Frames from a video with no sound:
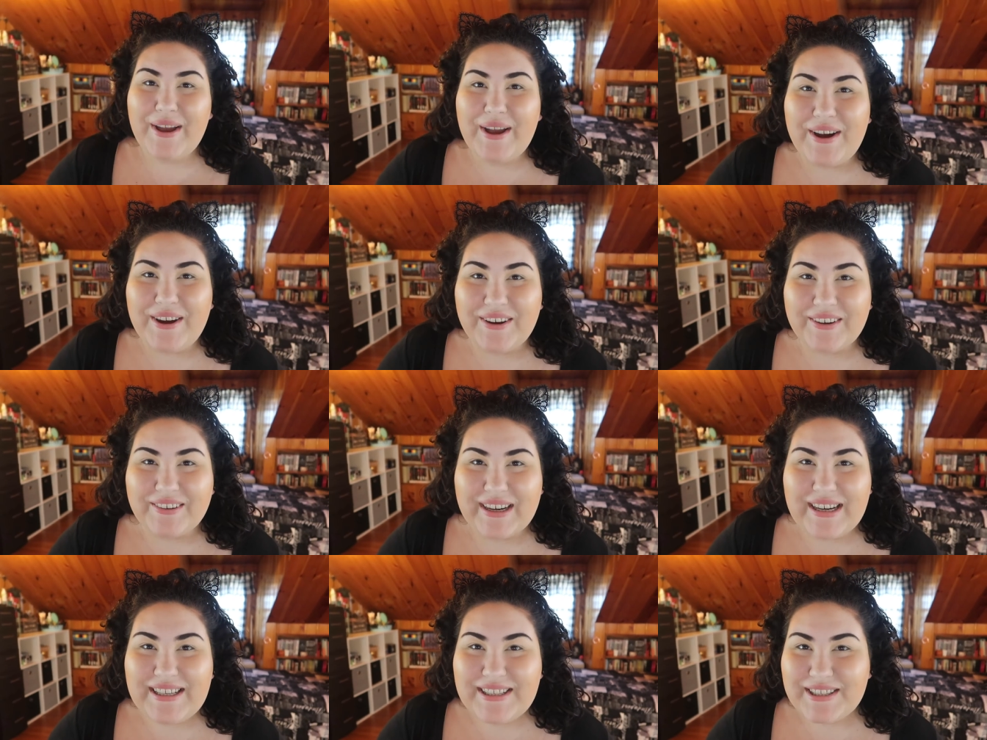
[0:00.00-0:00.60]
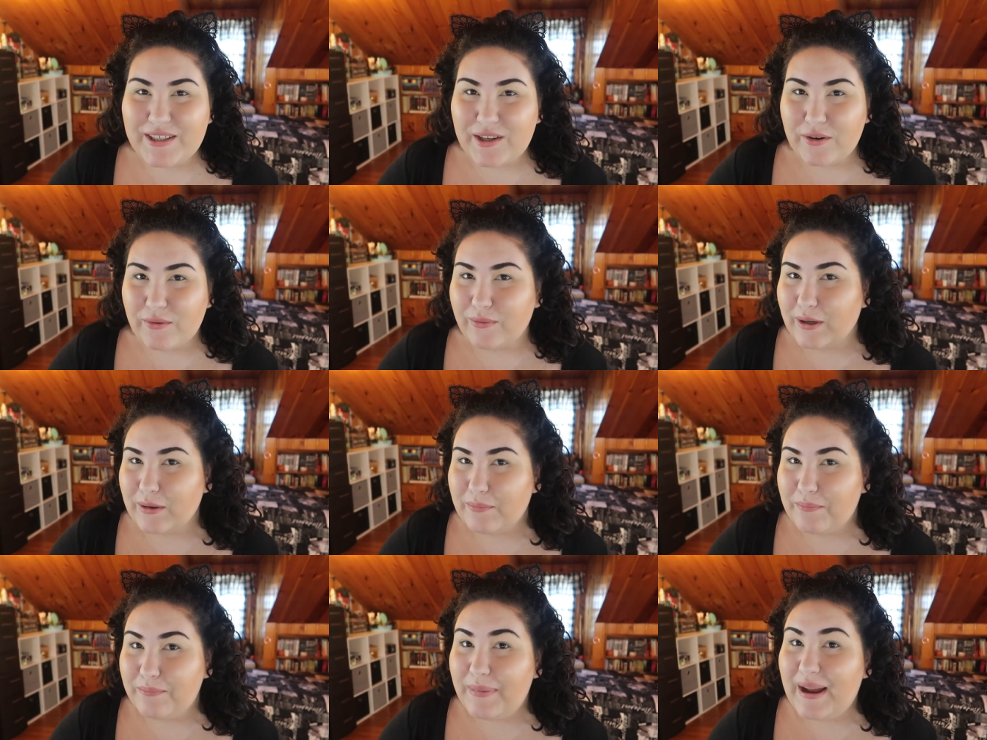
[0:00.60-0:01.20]
Alright, so
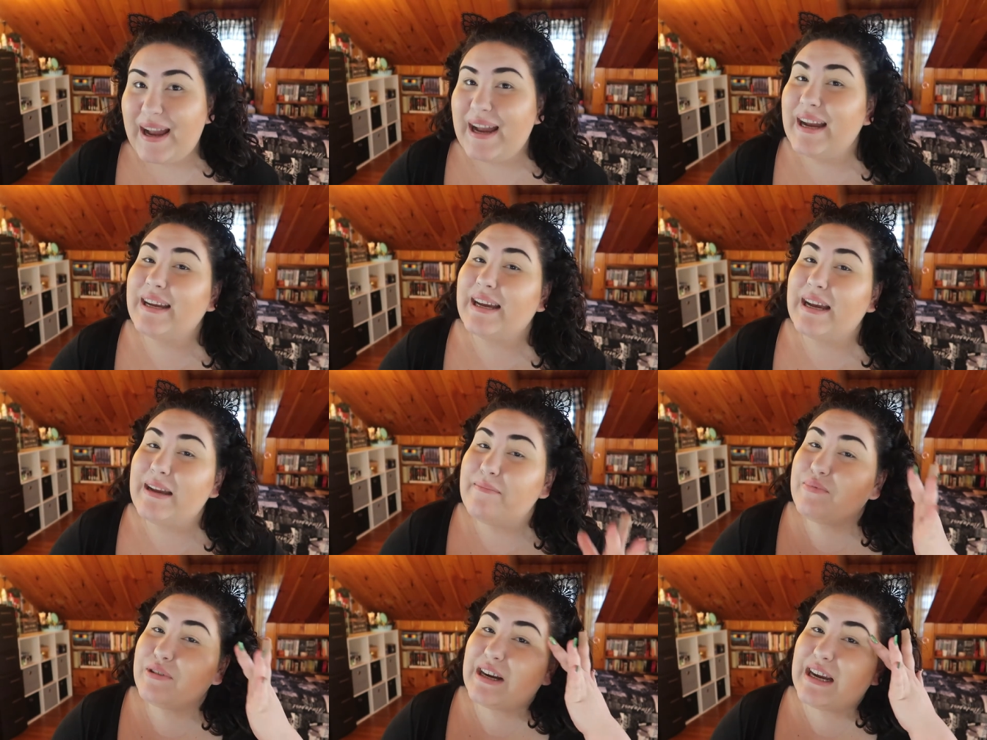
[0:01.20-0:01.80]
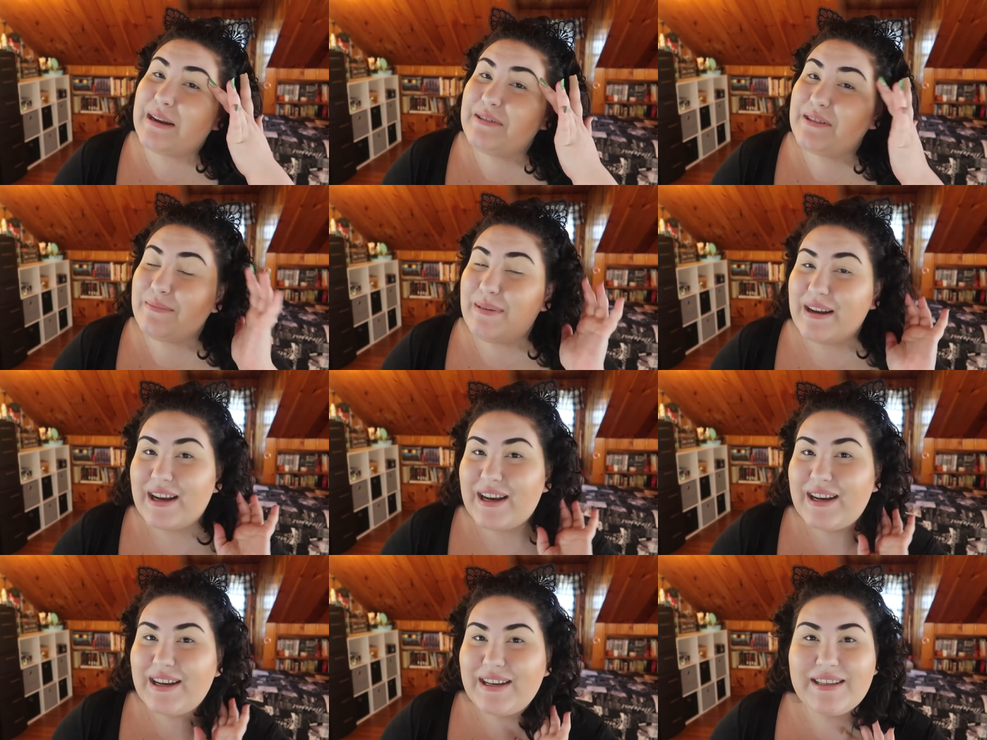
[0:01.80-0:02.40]
we're back. I primed my
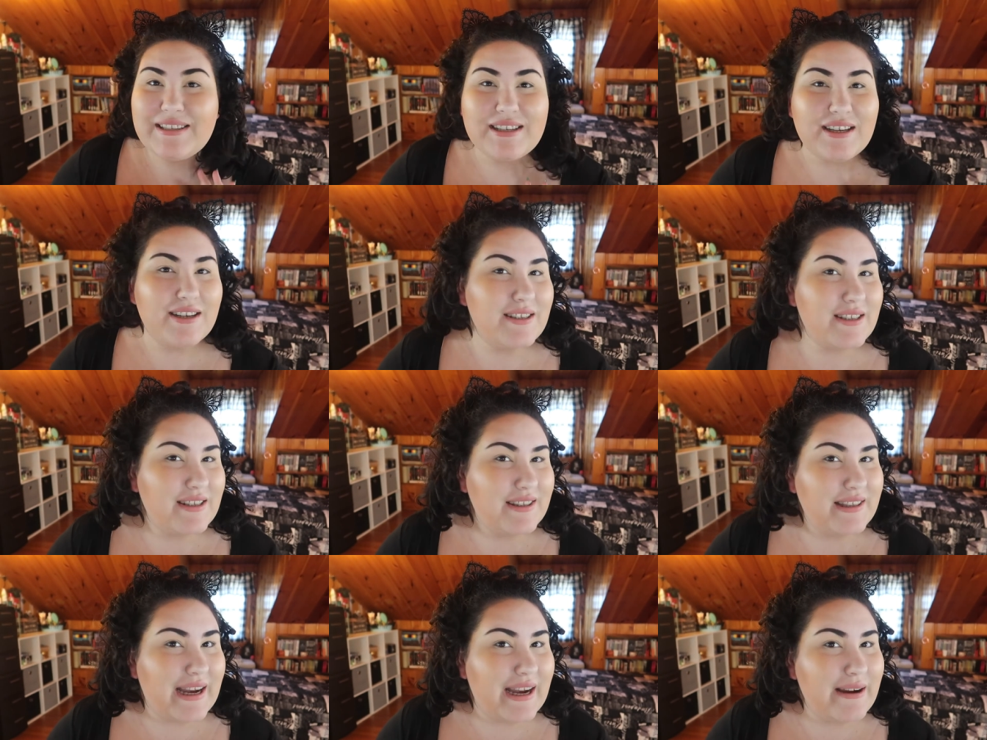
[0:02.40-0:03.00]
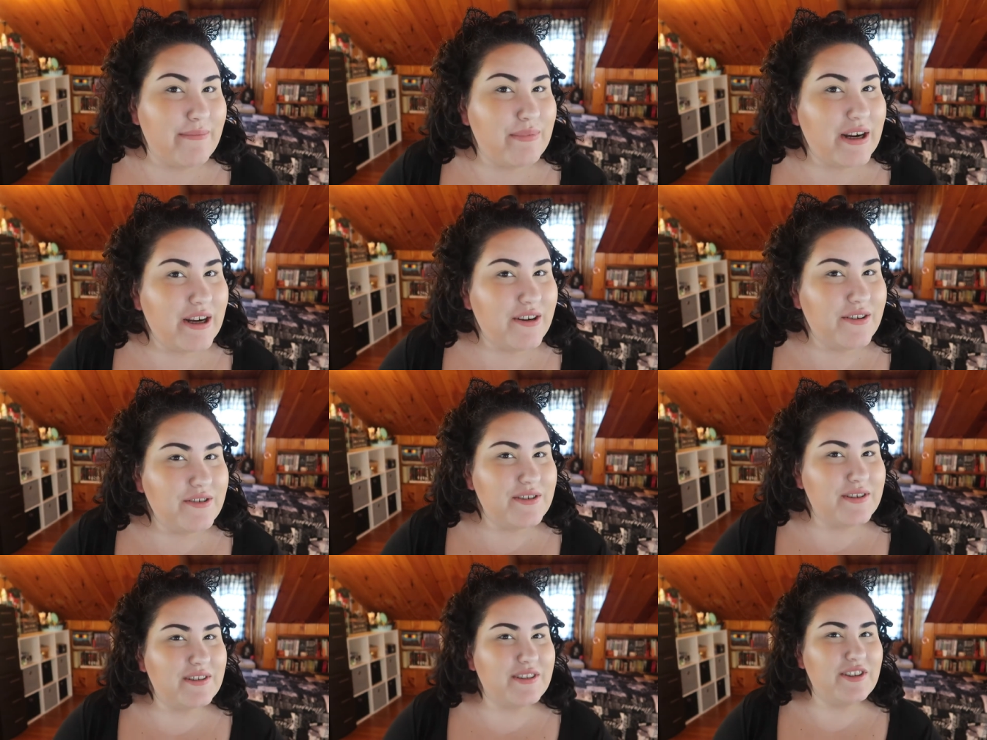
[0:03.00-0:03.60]
eyes. Honestly, the
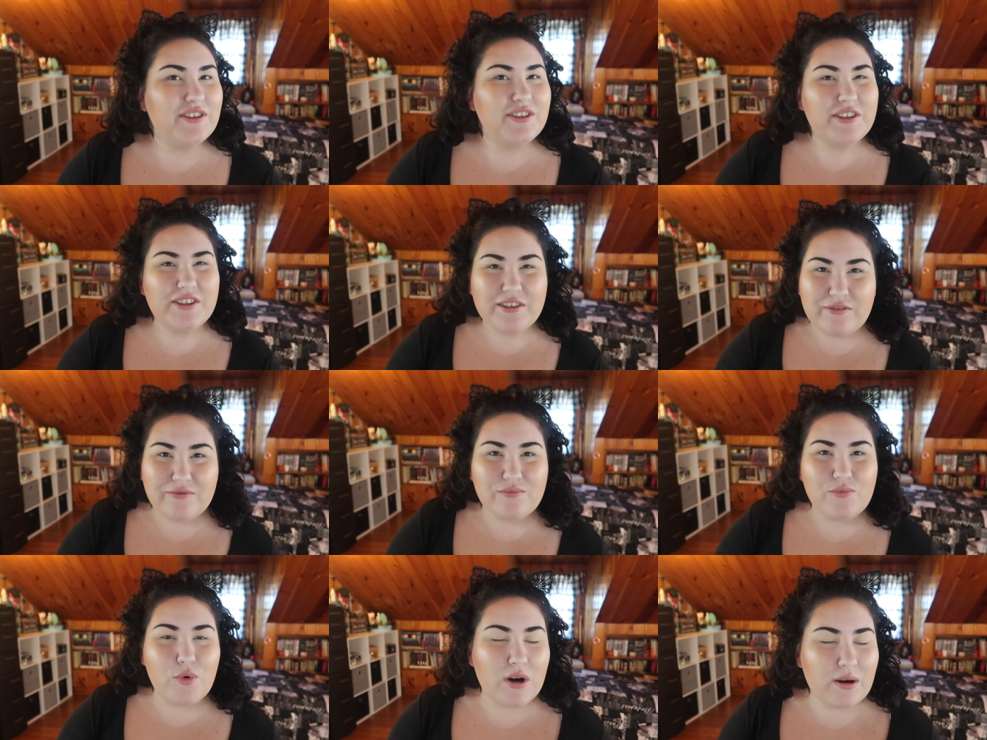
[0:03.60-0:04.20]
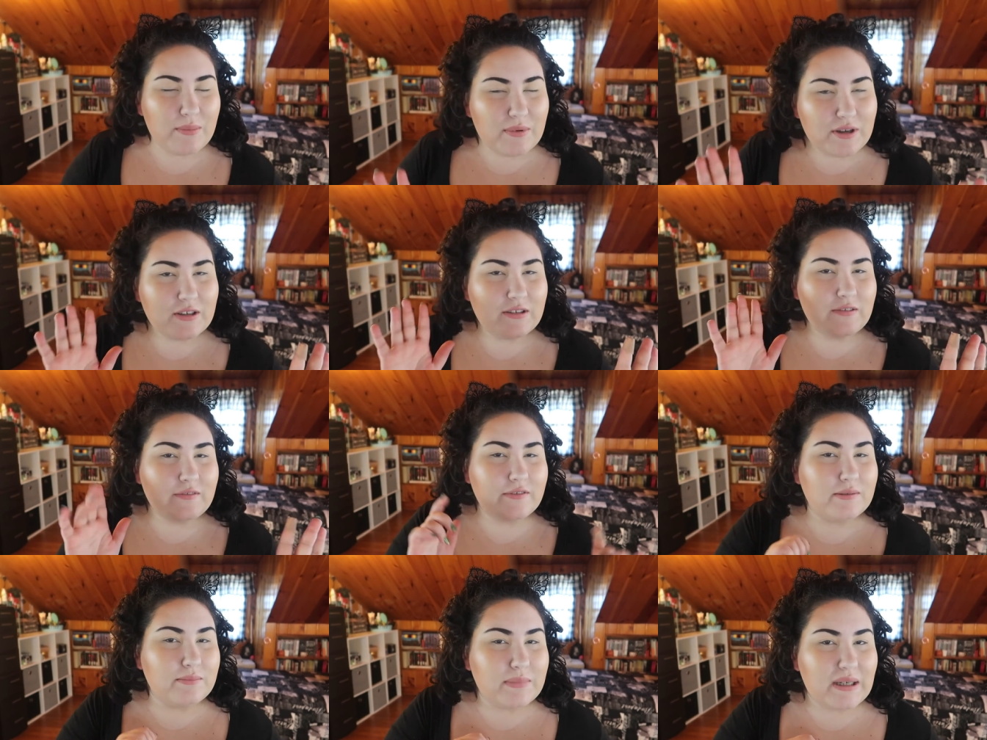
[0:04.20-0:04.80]
eyebrows, they're a little warmer
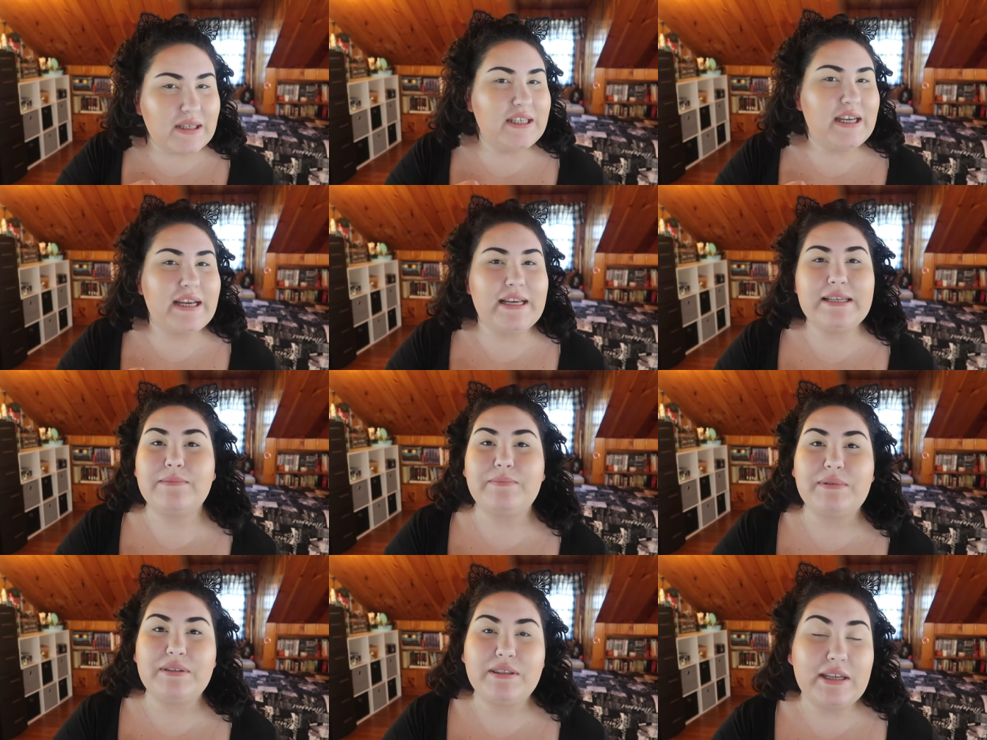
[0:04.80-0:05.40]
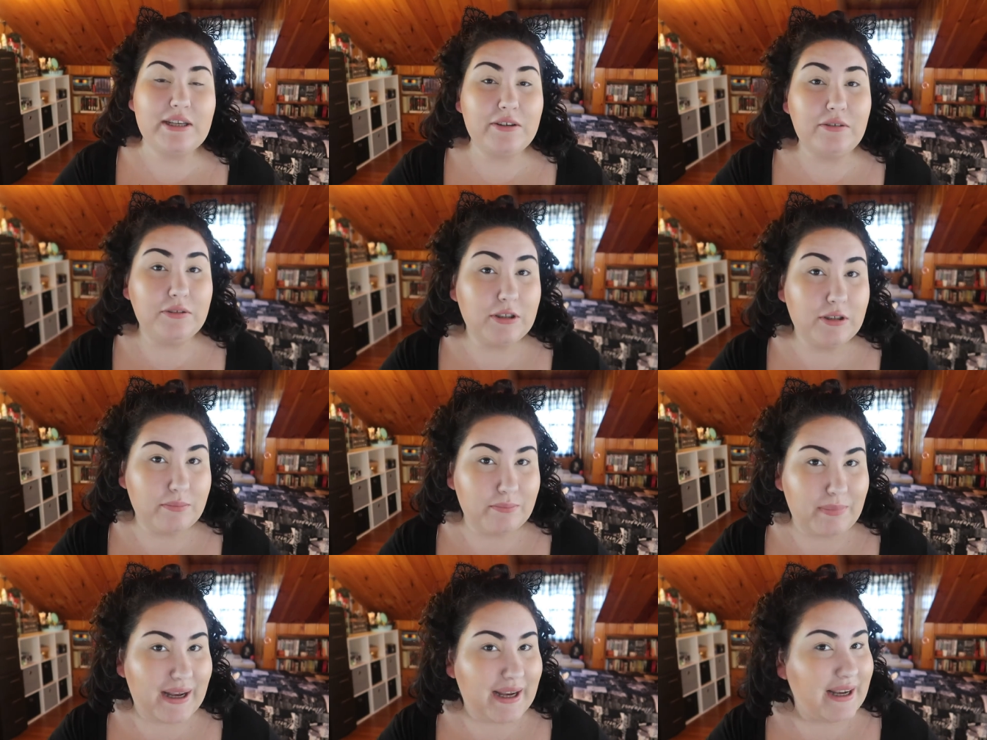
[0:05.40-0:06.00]
for my taste, but they don't
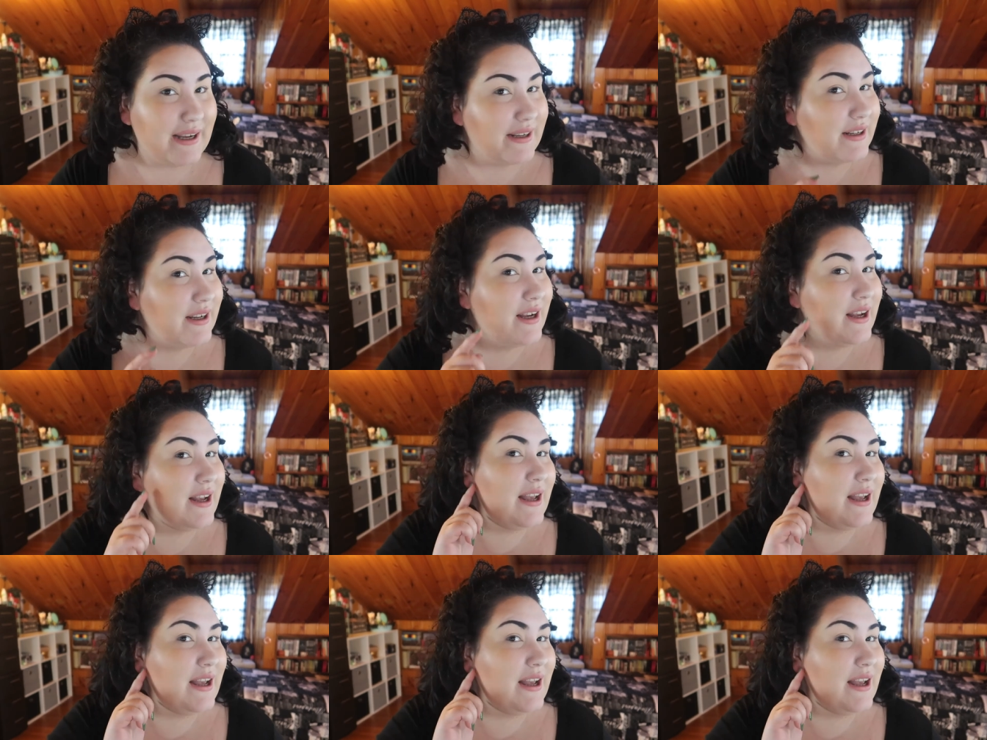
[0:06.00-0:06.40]
look bad.